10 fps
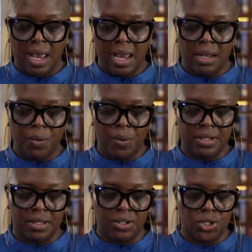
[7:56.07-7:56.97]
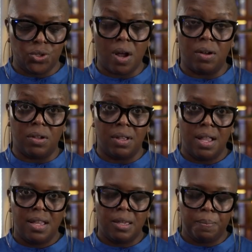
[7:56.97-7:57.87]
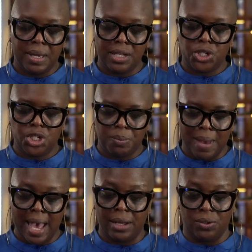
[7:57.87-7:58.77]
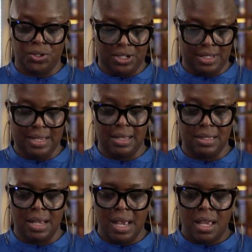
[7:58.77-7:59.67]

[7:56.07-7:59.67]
And it was the struggle, the pitched battle, she says,